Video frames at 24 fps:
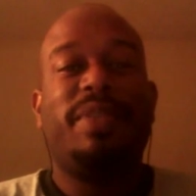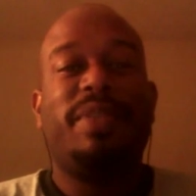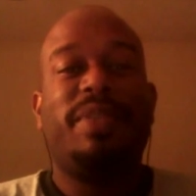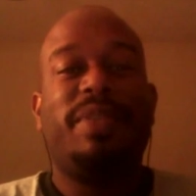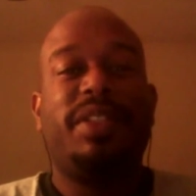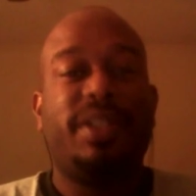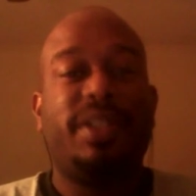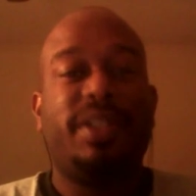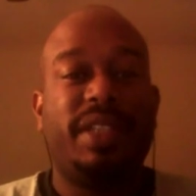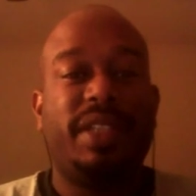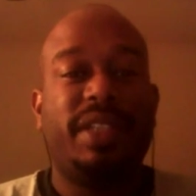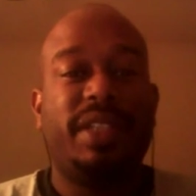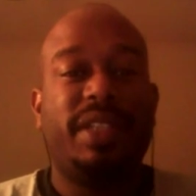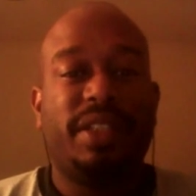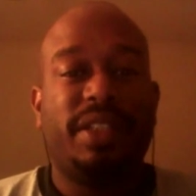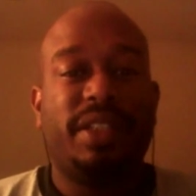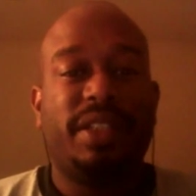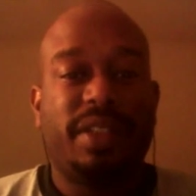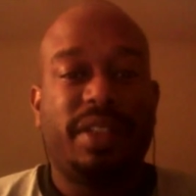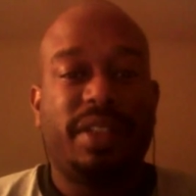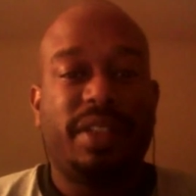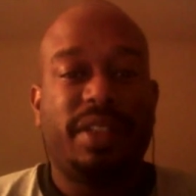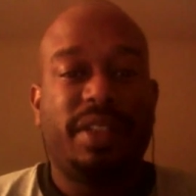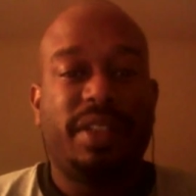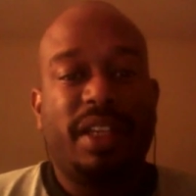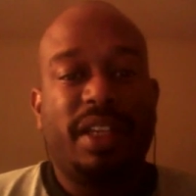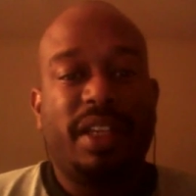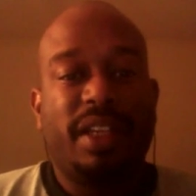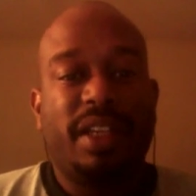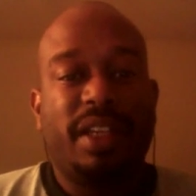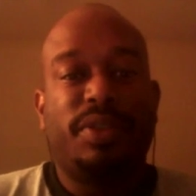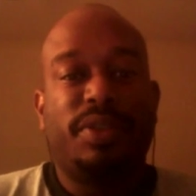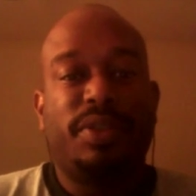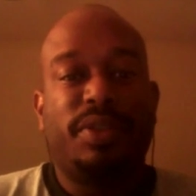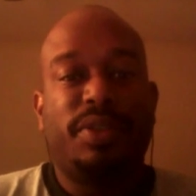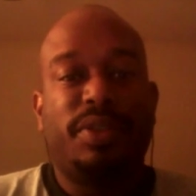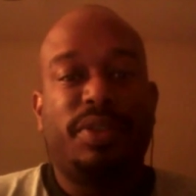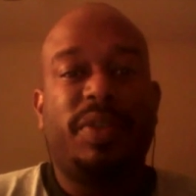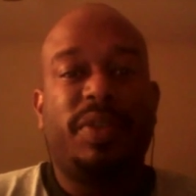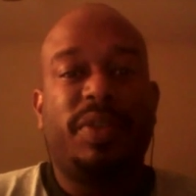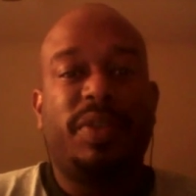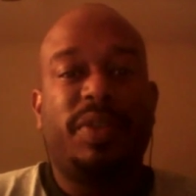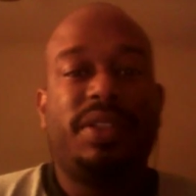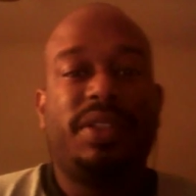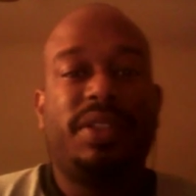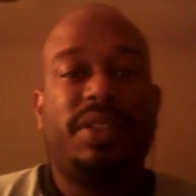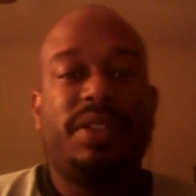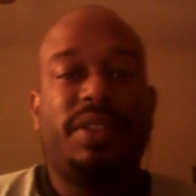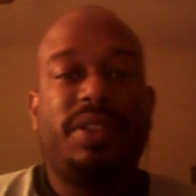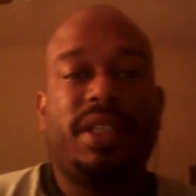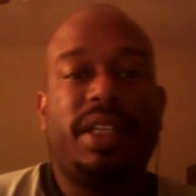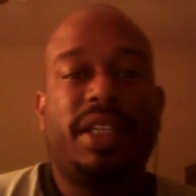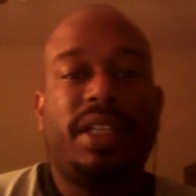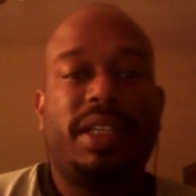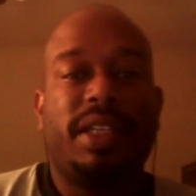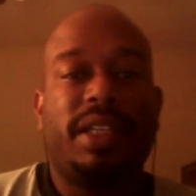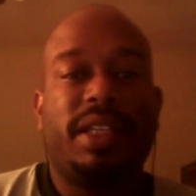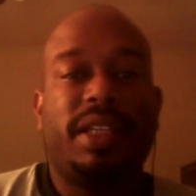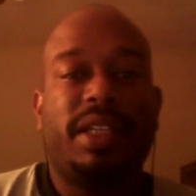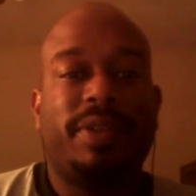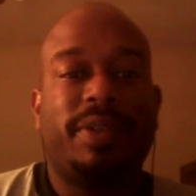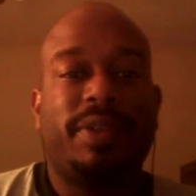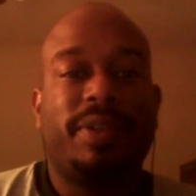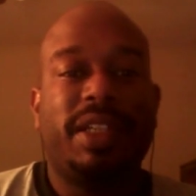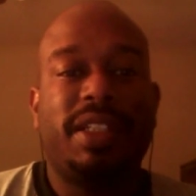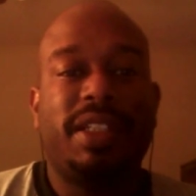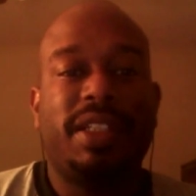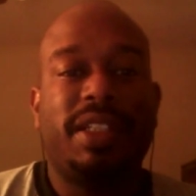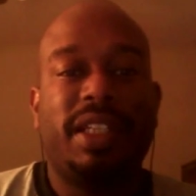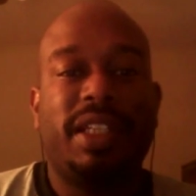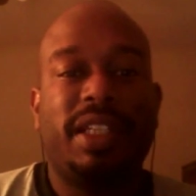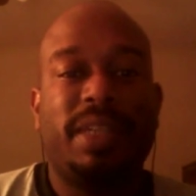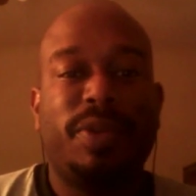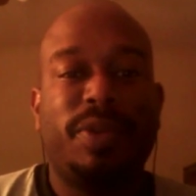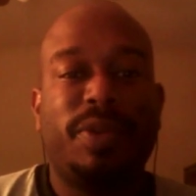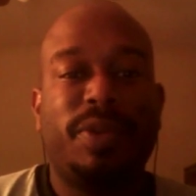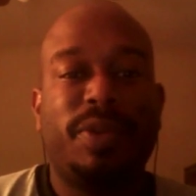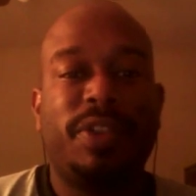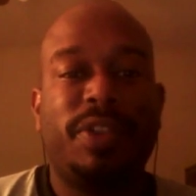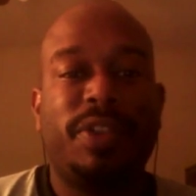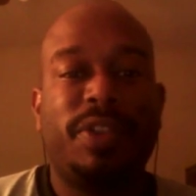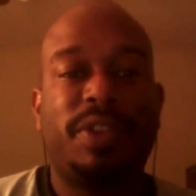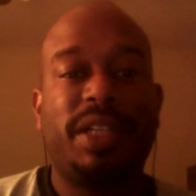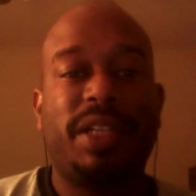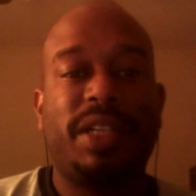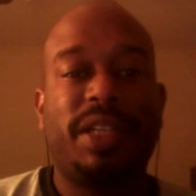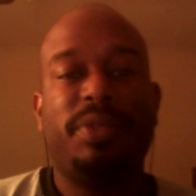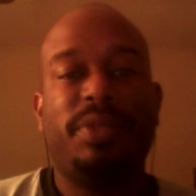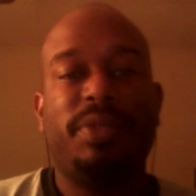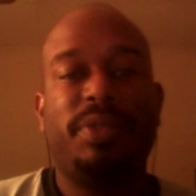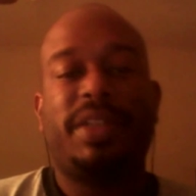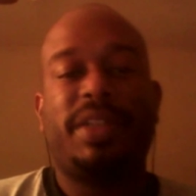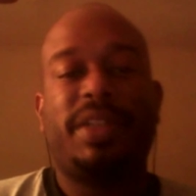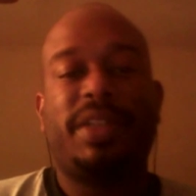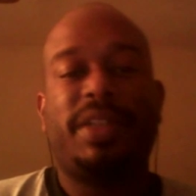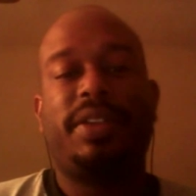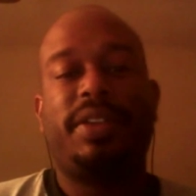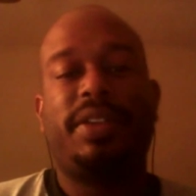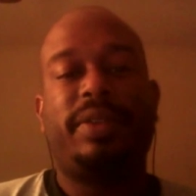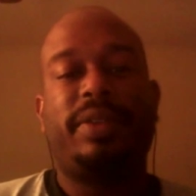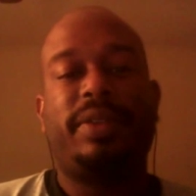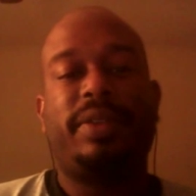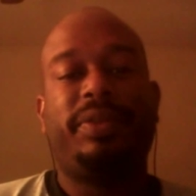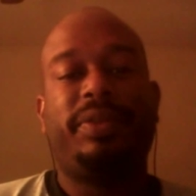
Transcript: Until then, enjoy the rest of your day. Have a great day. I'm going to try to myself.